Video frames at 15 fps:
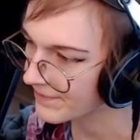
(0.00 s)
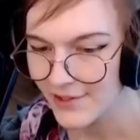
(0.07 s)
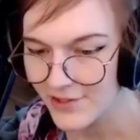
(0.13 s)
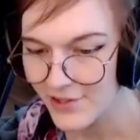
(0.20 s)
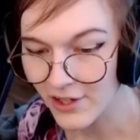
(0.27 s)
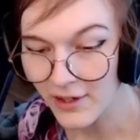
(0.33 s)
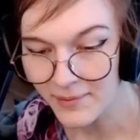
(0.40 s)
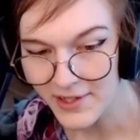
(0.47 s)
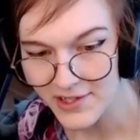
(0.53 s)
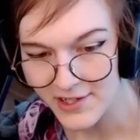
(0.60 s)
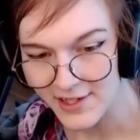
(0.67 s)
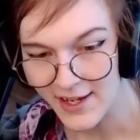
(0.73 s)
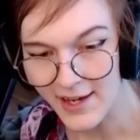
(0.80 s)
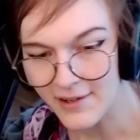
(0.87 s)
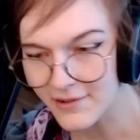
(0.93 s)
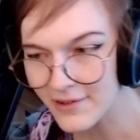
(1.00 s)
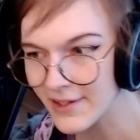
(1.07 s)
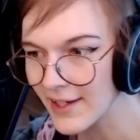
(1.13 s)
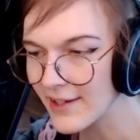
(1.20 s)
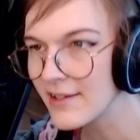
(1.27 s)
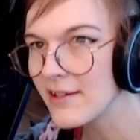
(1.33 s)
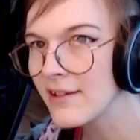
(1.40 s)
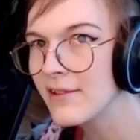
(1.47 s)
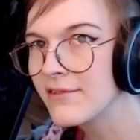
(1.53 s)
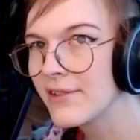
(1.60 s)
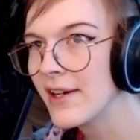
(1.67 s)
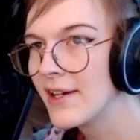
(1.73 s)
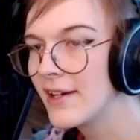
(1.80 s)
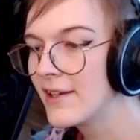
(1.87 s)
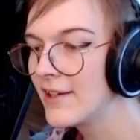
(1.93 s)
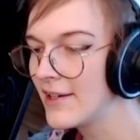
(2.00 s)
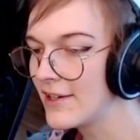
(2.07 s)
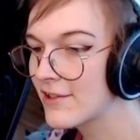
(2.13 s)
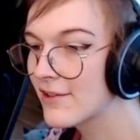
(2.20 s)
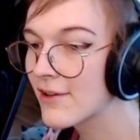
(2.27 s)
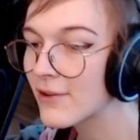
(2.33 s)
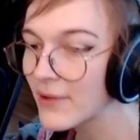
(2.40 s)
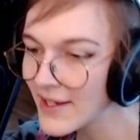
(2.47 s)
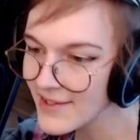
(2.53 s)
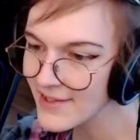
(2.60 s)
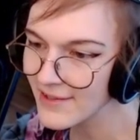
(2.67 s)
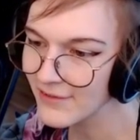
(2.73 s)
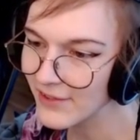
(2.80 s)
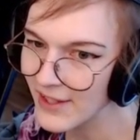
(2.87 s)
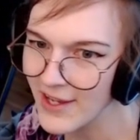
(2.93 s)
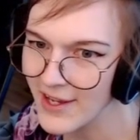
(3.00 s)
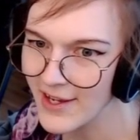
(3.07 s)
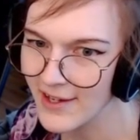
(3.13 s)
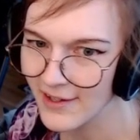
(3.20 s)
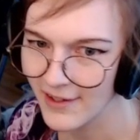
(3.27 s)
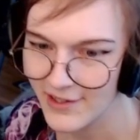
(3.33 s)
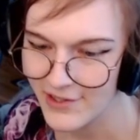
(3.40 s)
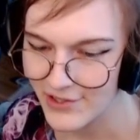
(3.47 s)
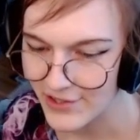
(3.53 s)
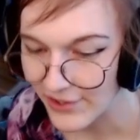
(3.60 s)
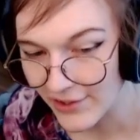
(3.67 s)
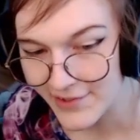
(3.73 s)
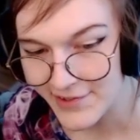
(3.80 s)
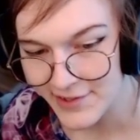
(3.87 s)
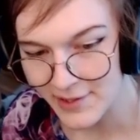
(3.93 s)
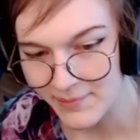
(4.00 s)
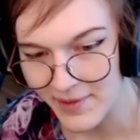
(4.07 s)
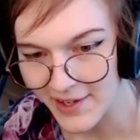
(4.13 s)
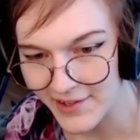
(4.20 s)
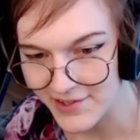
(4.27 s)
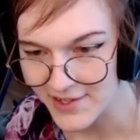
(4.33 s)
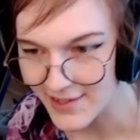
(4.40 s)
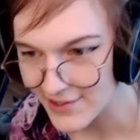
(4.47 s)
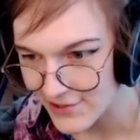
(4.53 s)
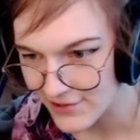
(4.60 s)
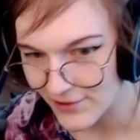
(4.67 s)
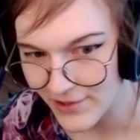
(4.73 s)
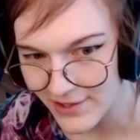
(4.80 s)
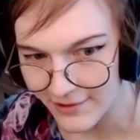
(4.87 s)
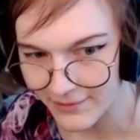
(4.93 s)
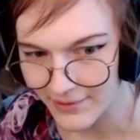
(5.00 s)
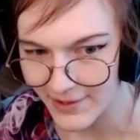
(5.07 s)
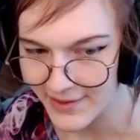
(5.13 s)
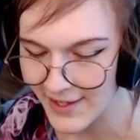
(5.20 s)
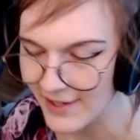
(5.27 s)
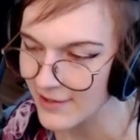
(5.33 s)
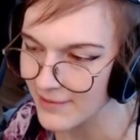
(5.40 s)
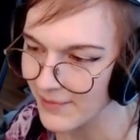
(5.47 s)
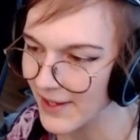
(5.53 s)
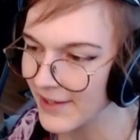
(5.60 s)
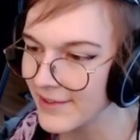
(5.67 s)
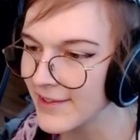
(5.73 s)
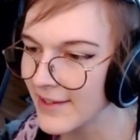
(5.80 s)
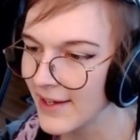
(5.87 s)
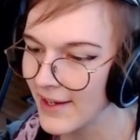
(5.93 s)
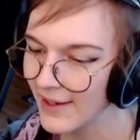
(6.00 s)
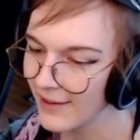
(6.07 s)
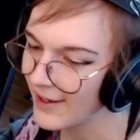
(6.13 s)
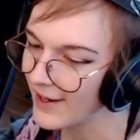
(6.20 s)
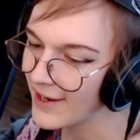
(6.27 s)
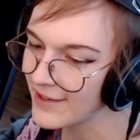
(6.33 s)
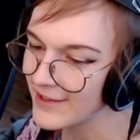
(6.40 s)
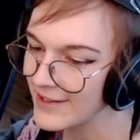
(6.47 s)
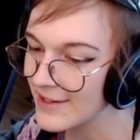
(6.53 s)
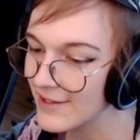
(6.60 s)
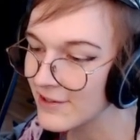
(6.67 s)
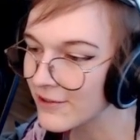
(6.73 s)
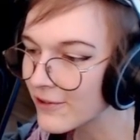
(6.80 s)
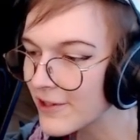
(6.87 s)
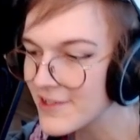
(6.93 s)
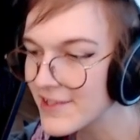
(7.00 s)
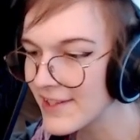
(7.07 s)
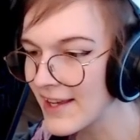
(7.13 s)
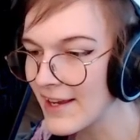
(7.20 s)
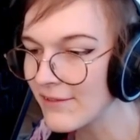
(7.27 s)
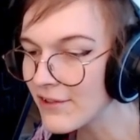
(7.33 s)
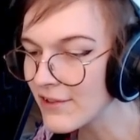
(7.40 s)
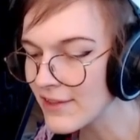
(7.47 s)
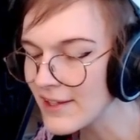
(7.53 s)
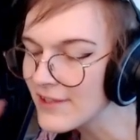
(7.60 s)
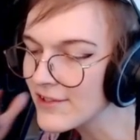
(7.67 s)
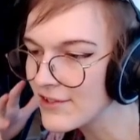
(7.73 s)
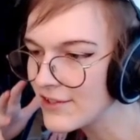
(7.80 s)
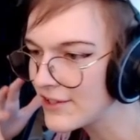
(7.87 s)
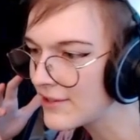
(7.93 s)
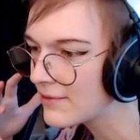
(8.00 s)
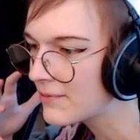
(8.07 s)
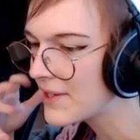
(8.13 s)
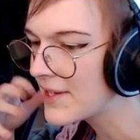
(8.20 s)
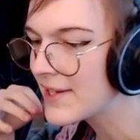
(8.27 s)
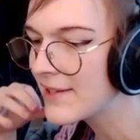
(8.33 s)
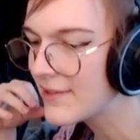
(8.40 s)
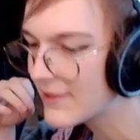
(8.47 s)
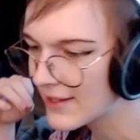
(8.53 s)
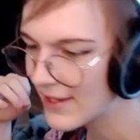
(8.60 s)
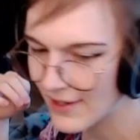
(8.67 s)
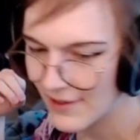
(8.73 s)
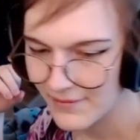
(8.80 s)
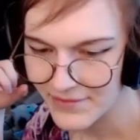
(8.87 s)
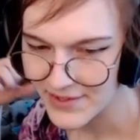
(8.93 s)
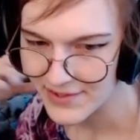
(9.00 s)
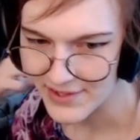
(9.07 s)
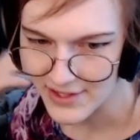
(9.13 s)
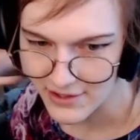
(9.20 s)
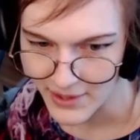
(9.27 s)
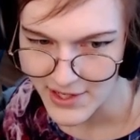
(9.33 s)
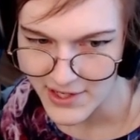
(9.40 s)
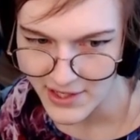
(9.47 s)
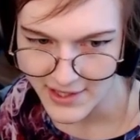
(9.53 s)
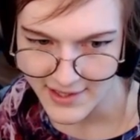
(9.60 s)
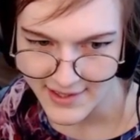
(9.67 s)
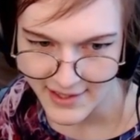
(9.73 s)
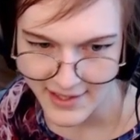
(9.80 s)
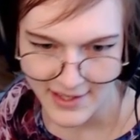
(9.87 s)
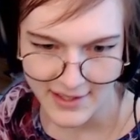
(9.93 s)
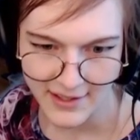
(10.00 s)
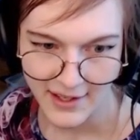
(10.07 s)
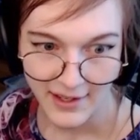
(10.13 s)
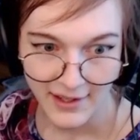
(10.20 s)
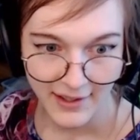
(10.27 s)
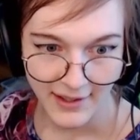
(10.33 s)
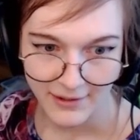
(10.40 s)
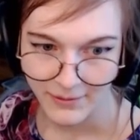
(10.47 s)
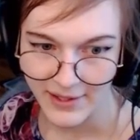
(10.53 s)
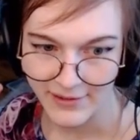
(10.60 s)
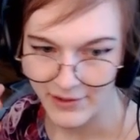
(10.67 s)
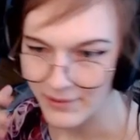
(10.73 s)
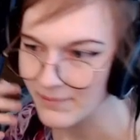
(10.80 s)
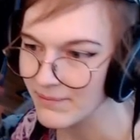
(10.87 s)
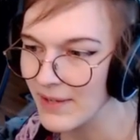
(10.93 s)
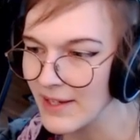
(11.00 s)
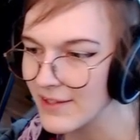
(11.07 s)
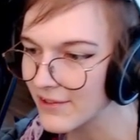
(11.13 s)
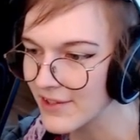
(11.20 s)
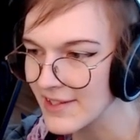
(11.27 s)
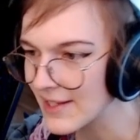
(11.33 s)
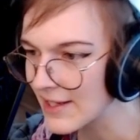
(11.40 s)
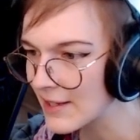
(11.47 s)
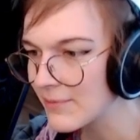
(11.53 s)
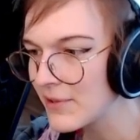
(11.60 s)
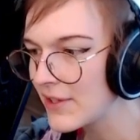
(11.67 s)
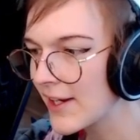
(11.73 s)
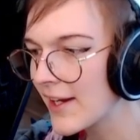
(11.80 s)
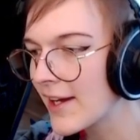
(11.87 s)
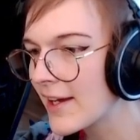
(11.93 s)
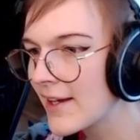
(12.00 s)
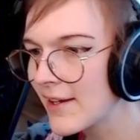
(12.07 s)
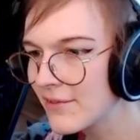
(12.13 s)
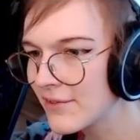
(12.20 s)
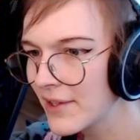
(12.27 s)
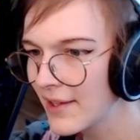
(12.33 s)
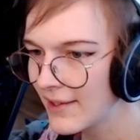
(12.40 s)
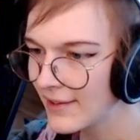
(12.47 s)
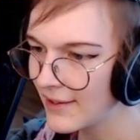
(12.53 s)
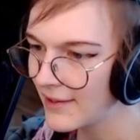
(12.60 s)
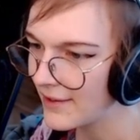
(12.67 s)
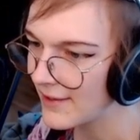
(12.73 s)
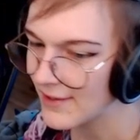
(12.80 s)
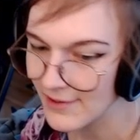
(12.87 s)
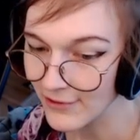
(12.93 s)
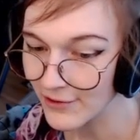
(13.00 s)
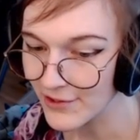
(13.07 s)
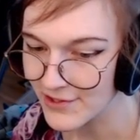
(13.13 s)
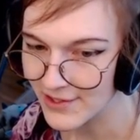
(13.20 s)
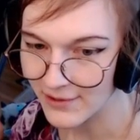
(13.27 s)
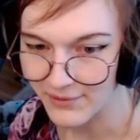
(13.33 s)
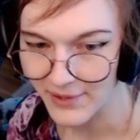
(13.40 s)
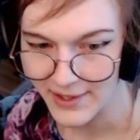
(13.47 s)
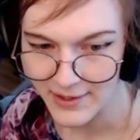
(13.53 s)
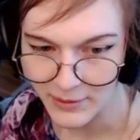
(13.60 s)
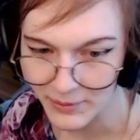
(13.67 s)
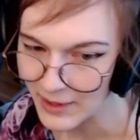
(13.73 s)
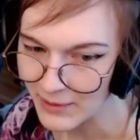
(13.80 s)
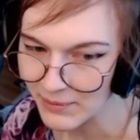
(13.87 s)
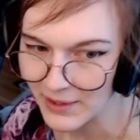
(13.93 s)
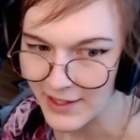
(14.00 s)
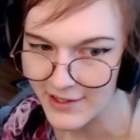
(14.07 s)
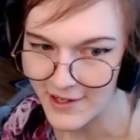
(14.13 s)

Draw mesh now kind of aggressively draws the mesh as soon as you run that command, and it ignores everything to do with the situation it's in, whatever matrix setup you have. It ignores your render pipeline.